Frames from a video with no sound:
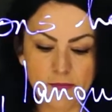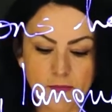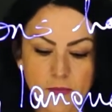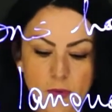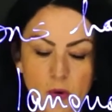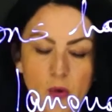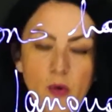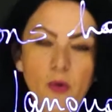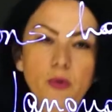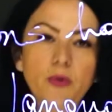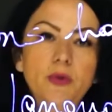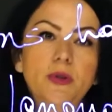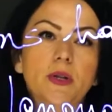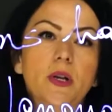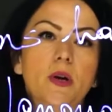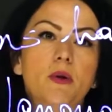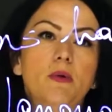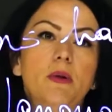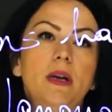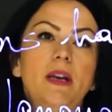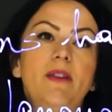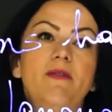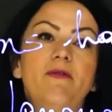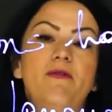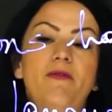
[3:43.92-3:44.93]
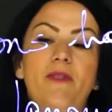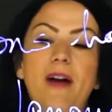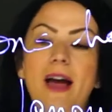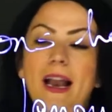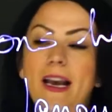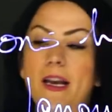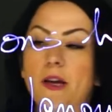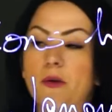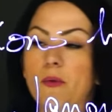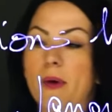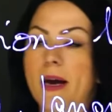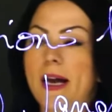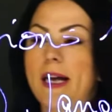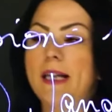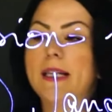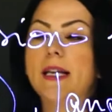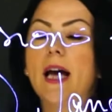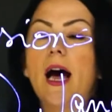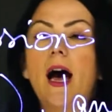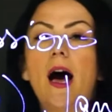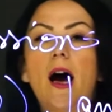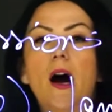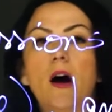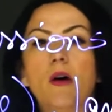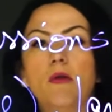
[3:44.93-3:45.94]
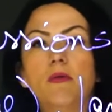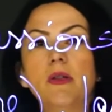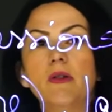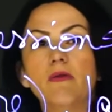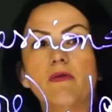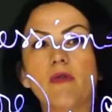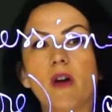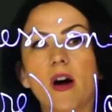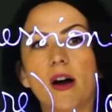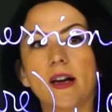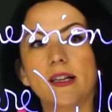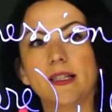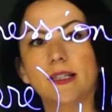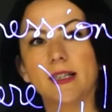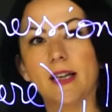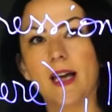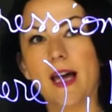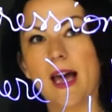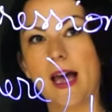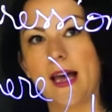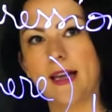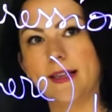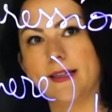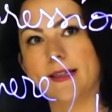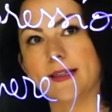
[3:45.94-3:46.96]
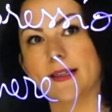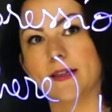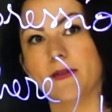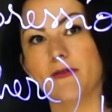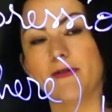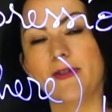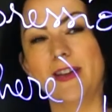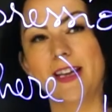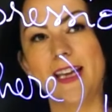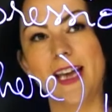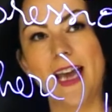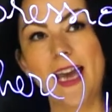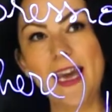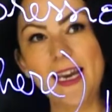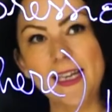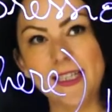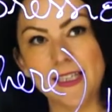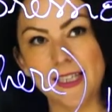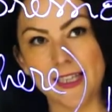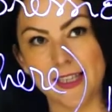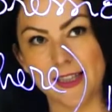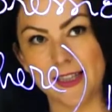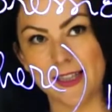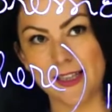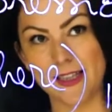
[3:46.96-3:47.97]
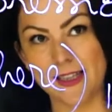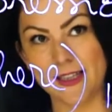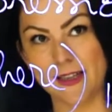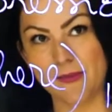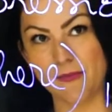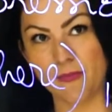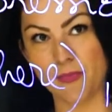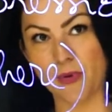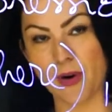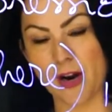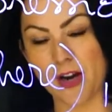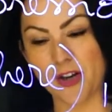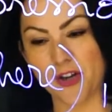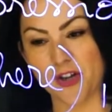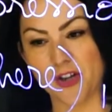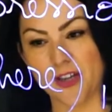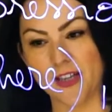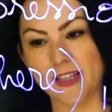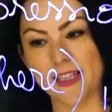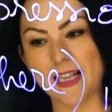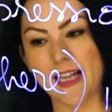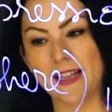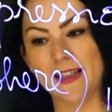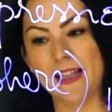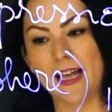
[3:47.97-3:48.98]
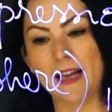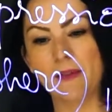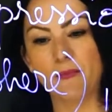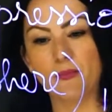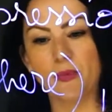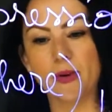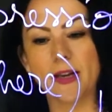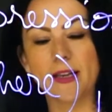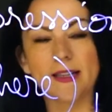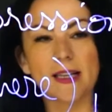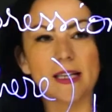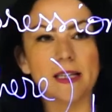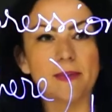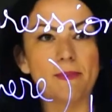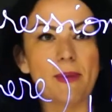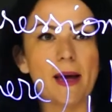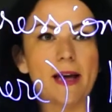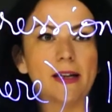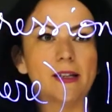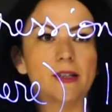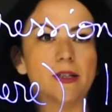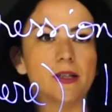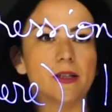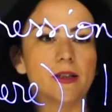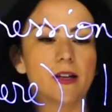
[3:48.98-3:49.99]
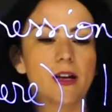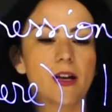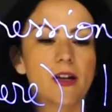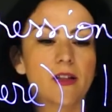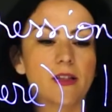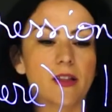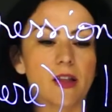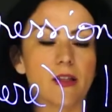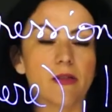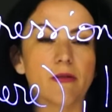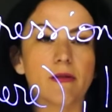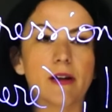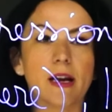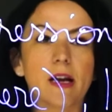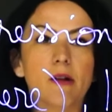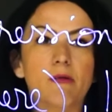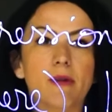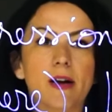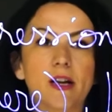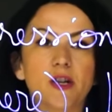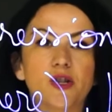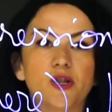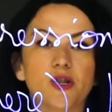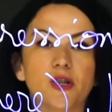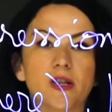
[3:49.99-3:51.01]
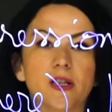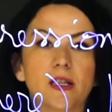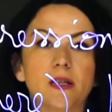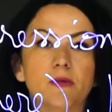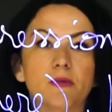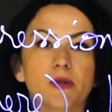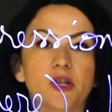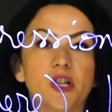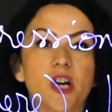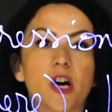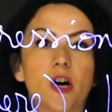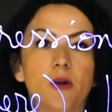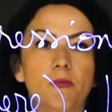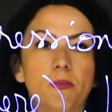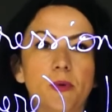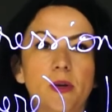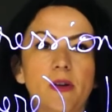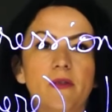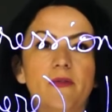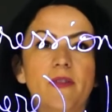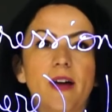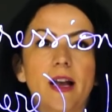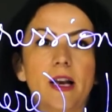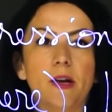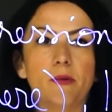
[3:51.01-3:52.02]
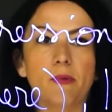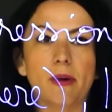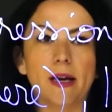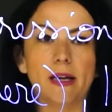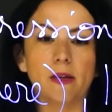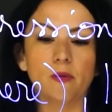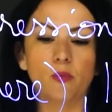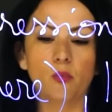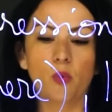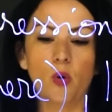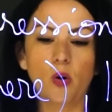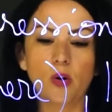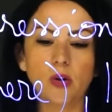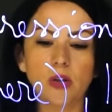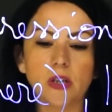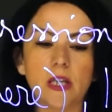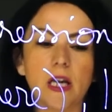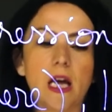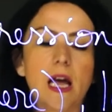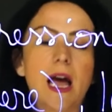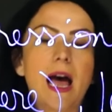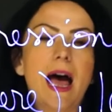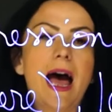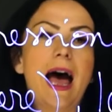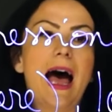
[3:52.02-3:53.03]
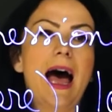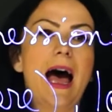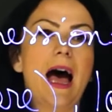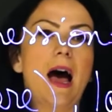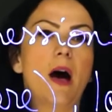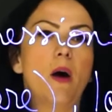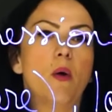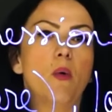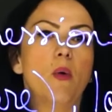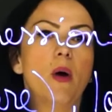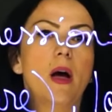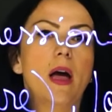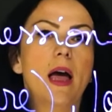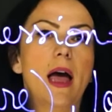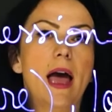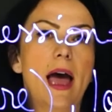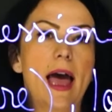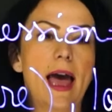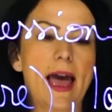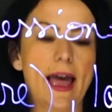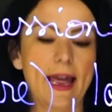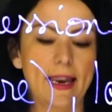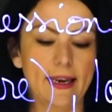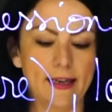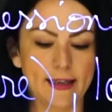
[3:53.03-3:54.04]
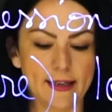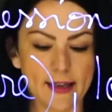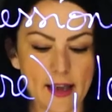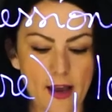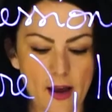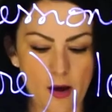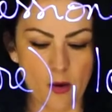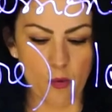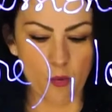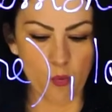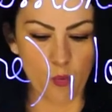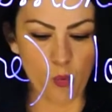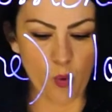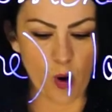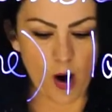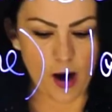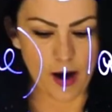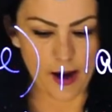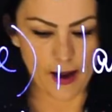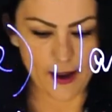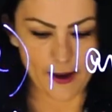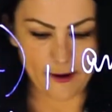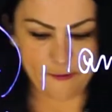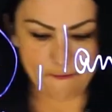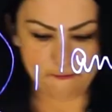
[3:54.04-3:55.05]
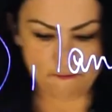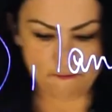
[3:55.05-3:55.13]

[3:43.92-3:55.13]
also evaluate how the writer has created these impressions. And that brings us back to the 3 questions which help you evaluate what, how, and why.